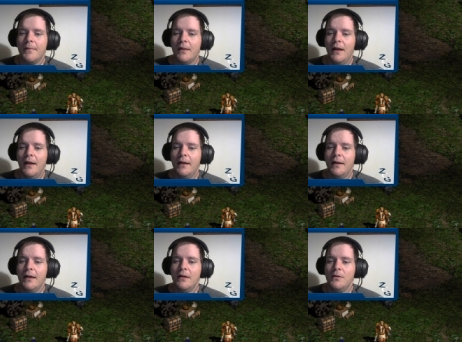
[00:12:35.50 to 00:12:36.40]
and
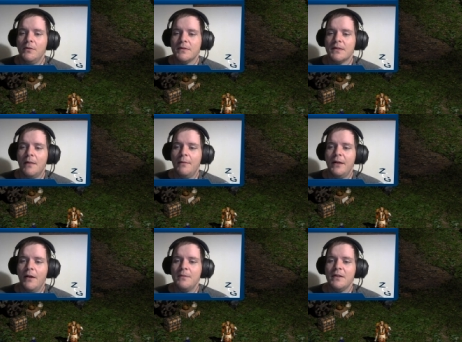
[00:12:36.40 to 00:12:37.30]
you summon
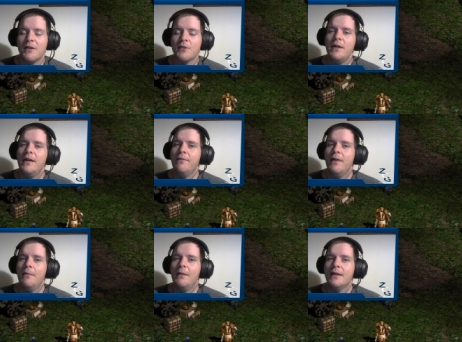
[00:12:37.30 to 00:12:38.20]
up to 3 of
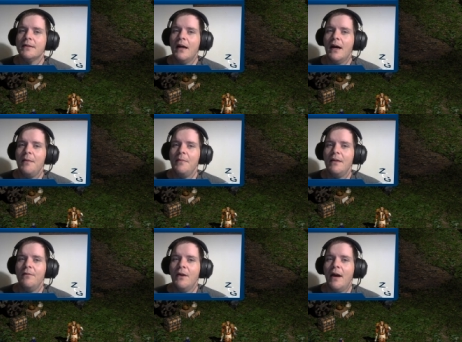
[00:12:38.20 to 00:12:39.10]
them at a time
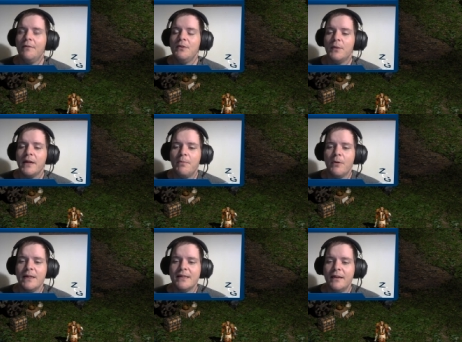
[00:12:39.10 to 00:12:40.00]
if you have 20
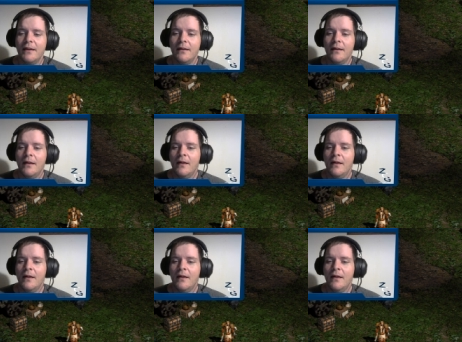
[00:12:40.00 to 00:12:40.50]
points in it.